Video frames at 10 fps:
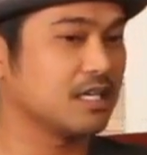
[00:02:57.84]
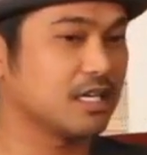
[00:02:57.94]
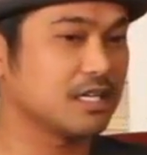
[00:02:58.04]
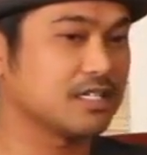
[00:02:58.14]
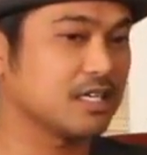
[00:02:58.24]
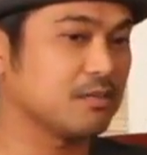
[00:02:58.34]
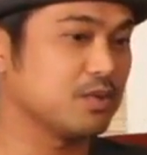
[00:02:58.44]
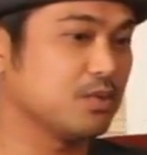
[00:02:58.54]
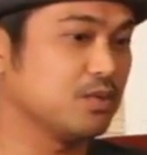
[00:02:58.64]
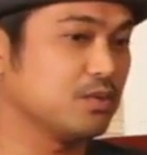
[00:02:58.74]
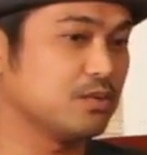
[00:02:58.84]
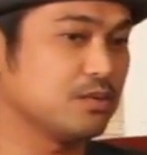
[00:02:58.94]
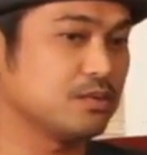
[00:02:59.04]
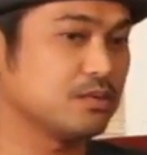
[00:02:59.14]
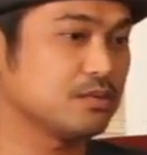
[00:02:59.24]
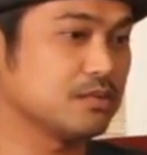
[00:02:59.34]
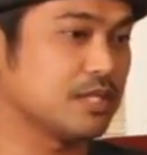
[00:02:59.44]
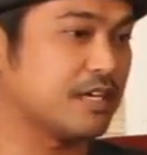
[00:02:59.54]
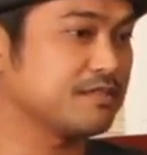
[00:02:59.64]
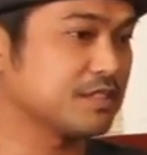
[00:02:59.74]
and who
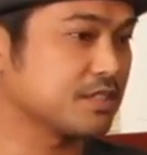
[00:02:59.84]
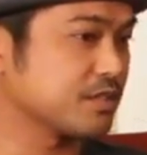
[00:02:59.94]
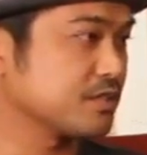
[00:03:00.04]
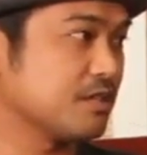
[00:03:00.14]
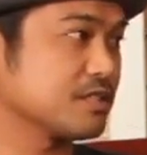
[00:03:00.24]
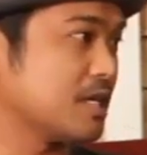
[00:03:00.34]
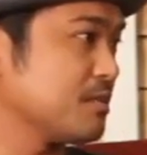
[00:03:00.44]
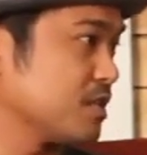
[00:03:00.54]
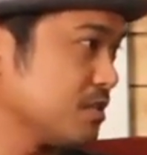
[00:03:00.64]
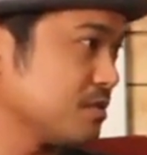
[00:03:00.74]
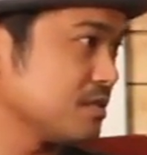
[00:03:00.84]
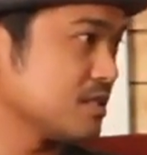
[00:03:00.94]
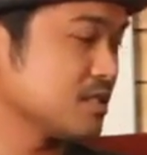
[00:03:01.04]
left the church a long time ago.